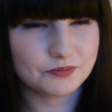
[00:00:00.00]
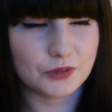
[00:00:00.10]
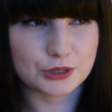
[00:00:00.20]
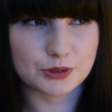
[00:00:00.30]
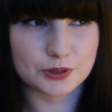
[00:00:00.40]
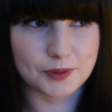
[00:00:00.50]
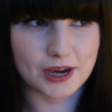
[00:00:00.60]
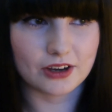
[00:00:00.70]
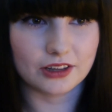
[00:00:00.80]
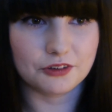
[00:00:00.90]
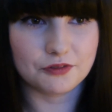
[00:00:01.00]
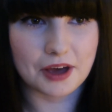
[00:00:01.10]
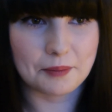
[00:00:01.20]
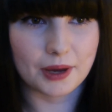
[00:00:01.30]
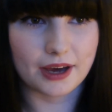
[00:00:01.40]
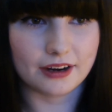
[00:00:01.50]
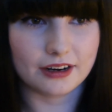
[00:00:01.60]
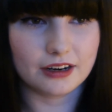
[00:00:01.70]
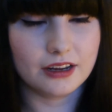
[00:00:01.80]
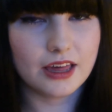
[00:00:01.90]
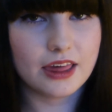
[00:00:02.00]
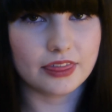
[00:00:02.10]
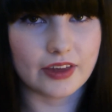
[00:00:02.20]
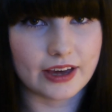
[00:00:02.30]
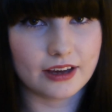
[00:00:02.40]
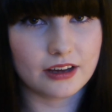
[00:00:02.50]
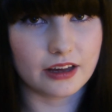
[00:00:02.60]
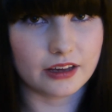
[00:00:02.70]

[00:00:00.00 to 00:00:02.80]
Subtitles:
which is about a little vampire that